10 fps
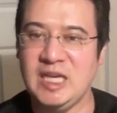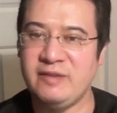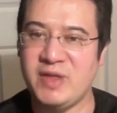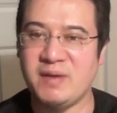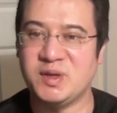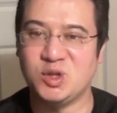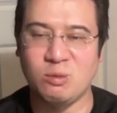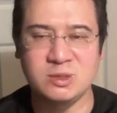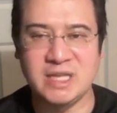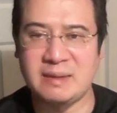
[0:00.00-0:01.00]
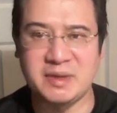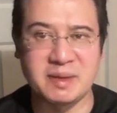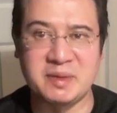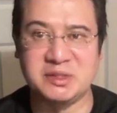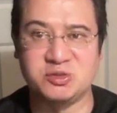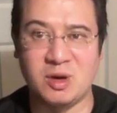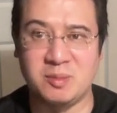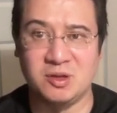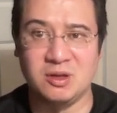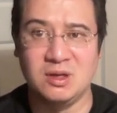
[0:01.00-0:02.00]
If they have a normal type, then I'm in
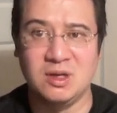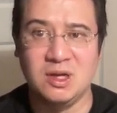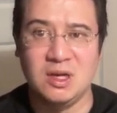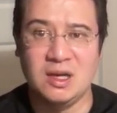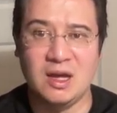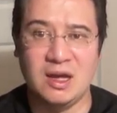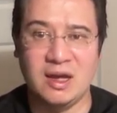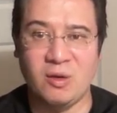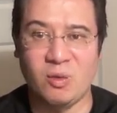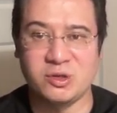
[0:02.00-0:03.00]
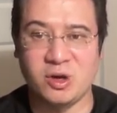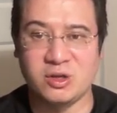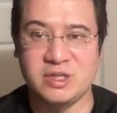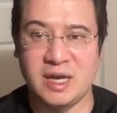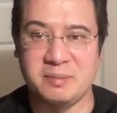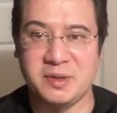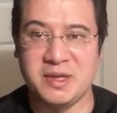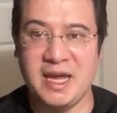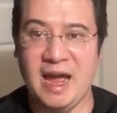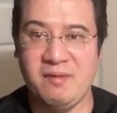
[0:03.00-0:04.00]
trouble. Or dark type, but
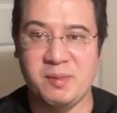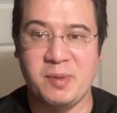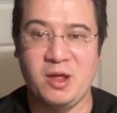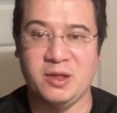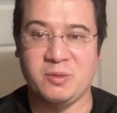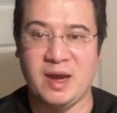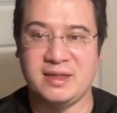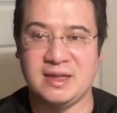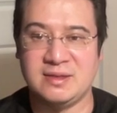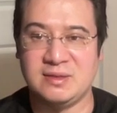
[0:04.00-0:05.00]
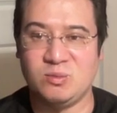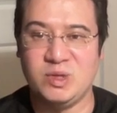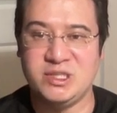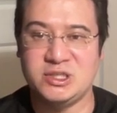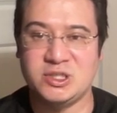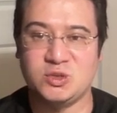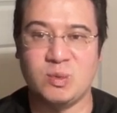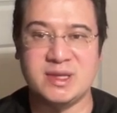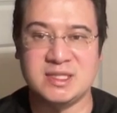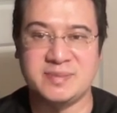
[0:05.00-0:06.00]
they have a Poliwrath, and we should just
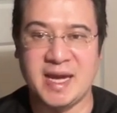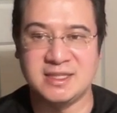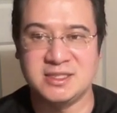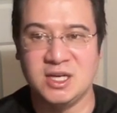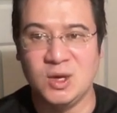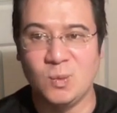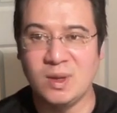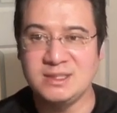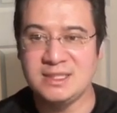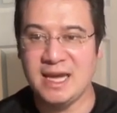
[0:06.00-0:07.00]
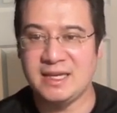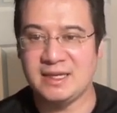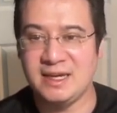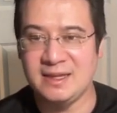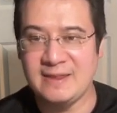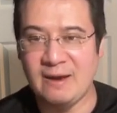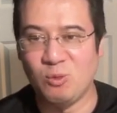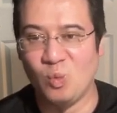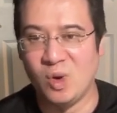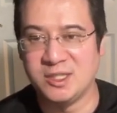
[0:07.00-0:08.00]
win this match. Once again, getting
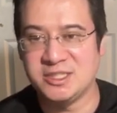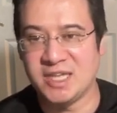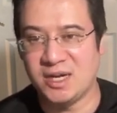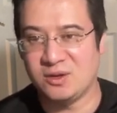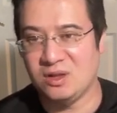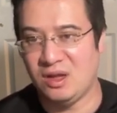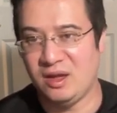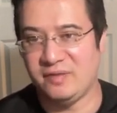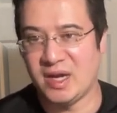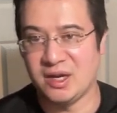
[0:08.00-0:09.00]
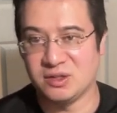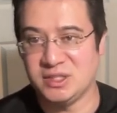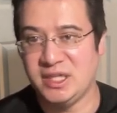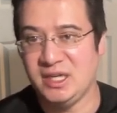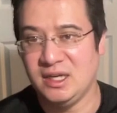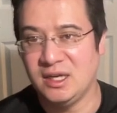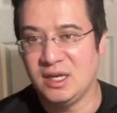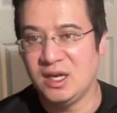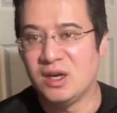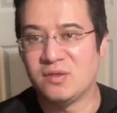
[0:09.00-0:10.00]
that one Shadow Claw of energy
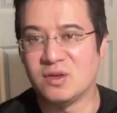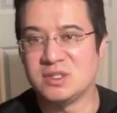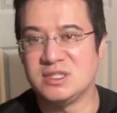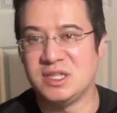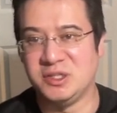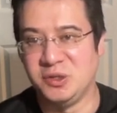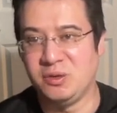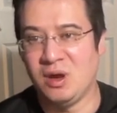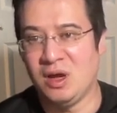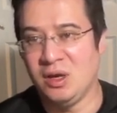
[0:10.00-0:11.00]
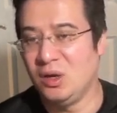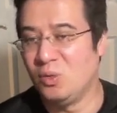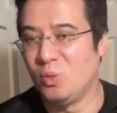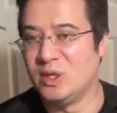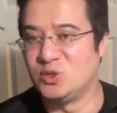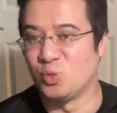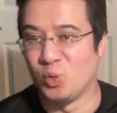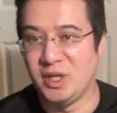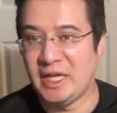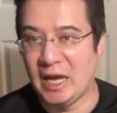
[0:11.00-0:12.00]
versus the Dugong was
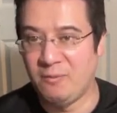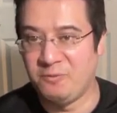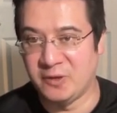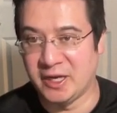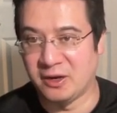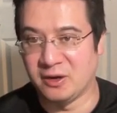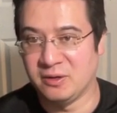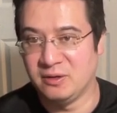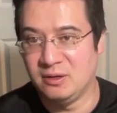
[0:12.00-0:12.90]
really helpful here